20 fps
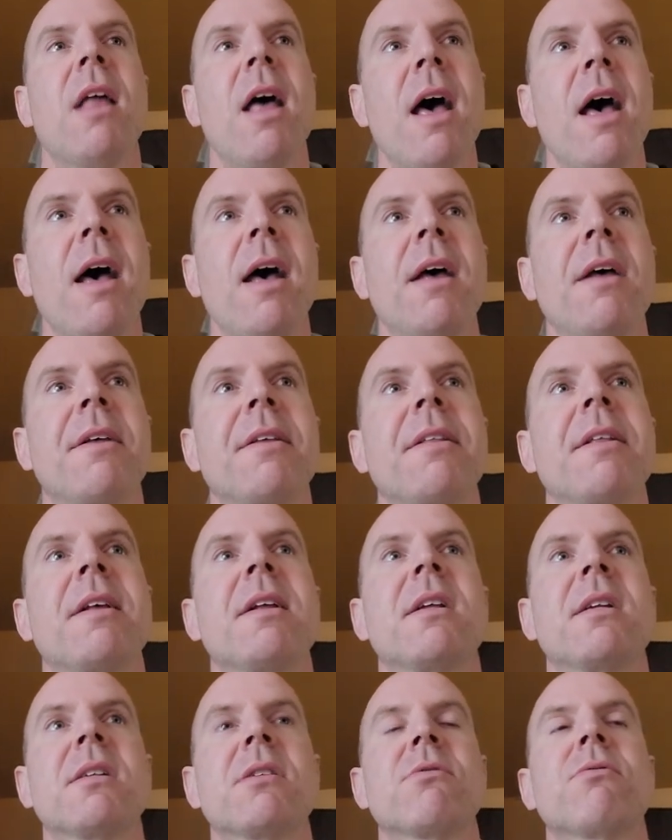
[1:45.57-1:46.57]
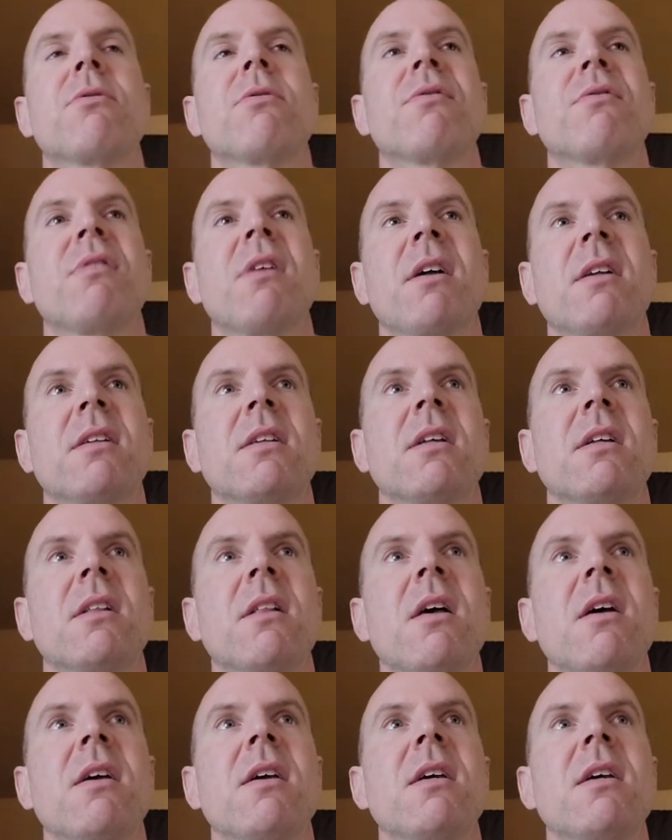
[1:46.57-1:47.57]
that, that is reflecting
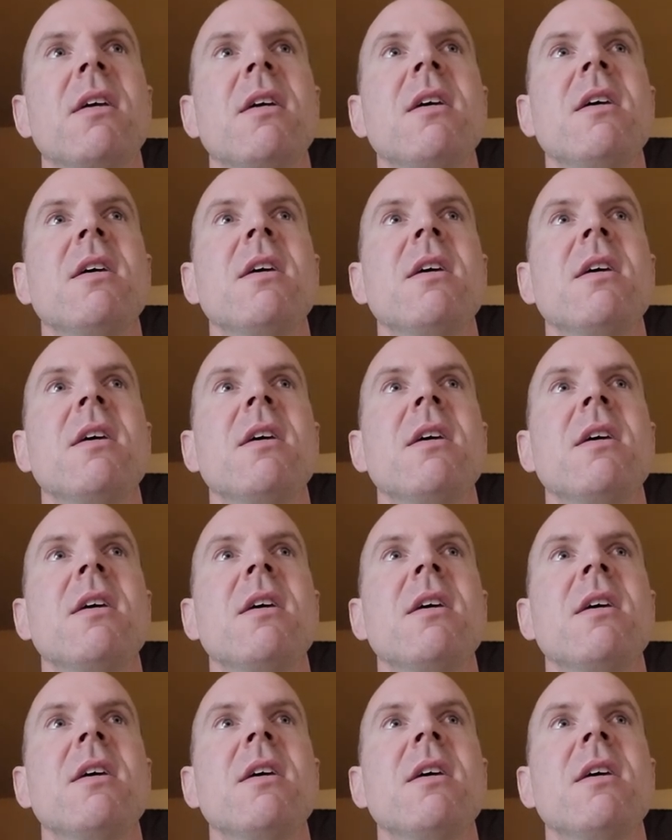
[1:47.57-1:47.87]
light,